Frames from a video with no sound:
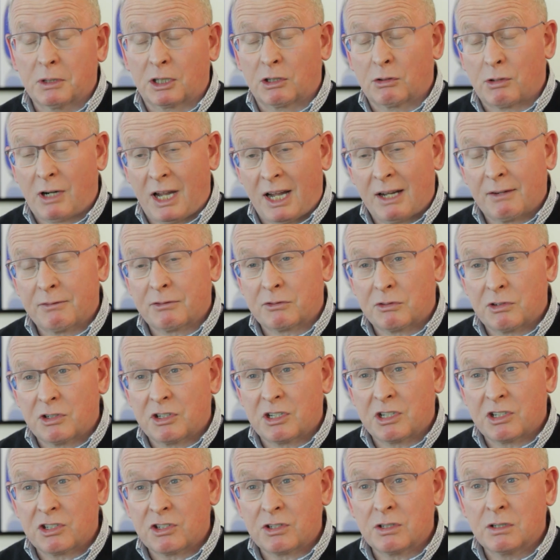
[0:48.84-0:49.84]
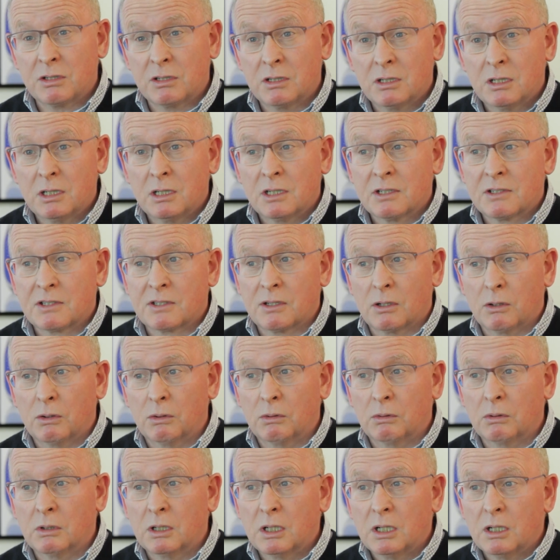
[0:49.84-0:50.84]
a craft tradition, so
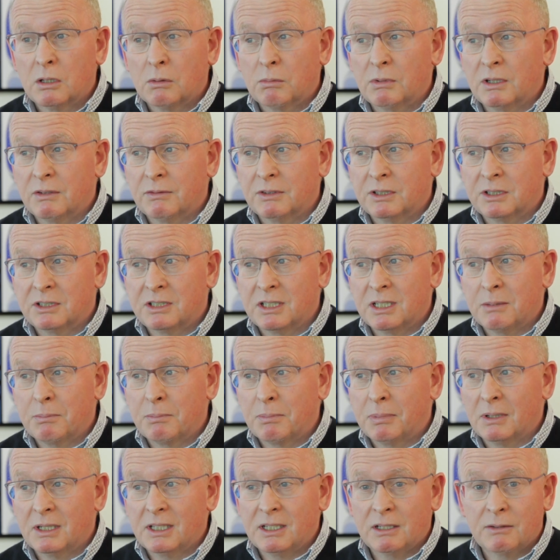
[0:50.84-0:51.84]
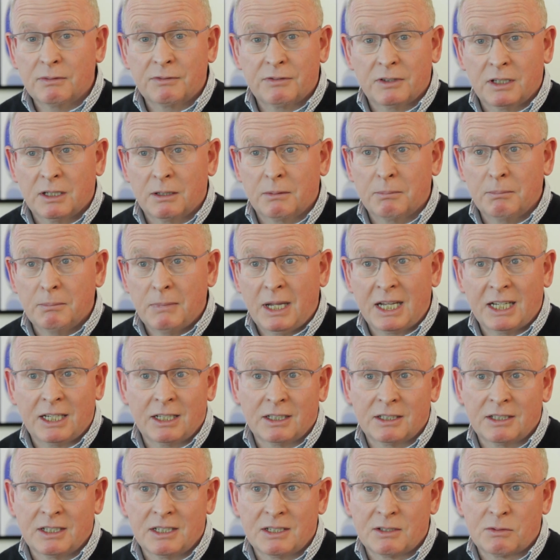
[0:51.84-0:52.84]
we have a deep belief in
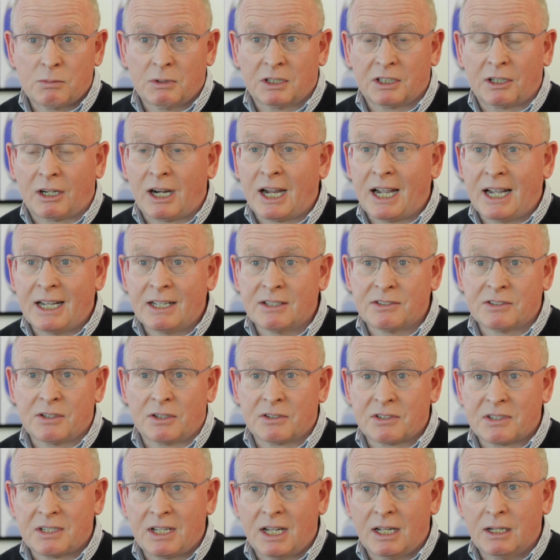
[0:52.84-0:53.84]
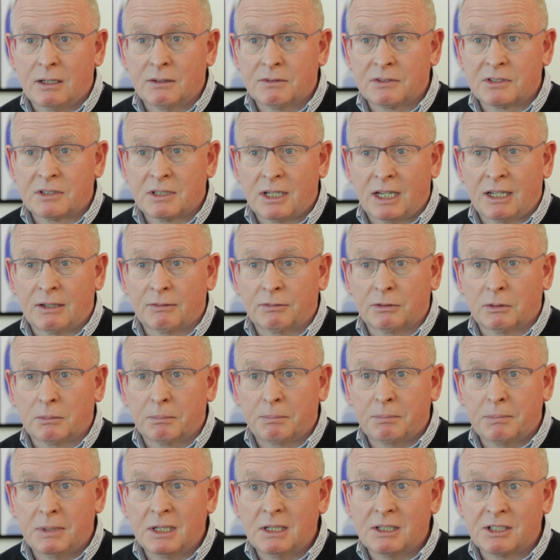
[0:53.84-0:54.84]
making things with our hands ourselves and for
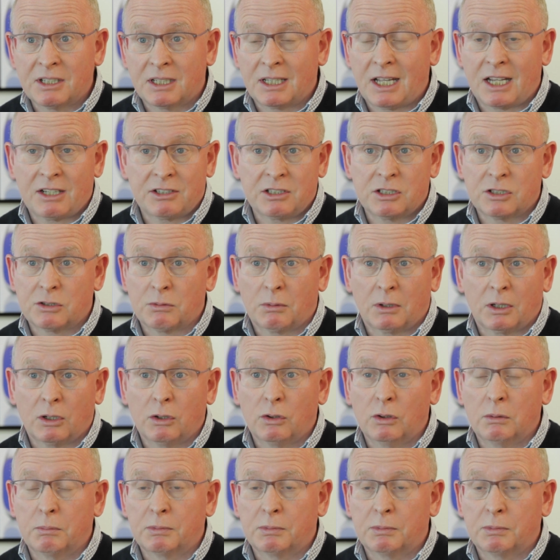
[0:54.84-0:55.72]
building that into our whole